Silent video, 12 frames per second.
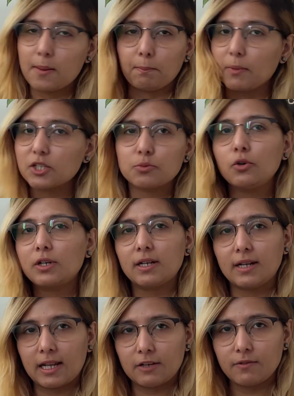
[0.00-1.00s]
much more
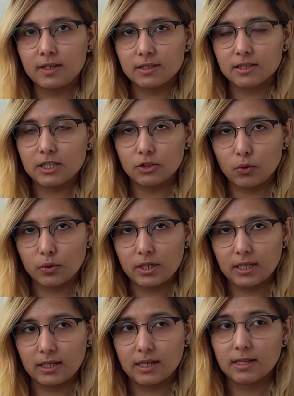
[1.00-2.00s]
relevant in
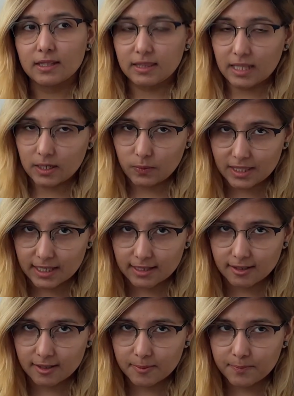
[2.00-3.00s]
coding than we
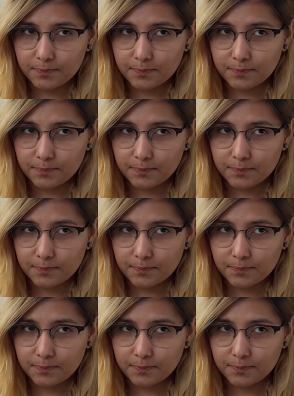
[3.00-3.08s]
think.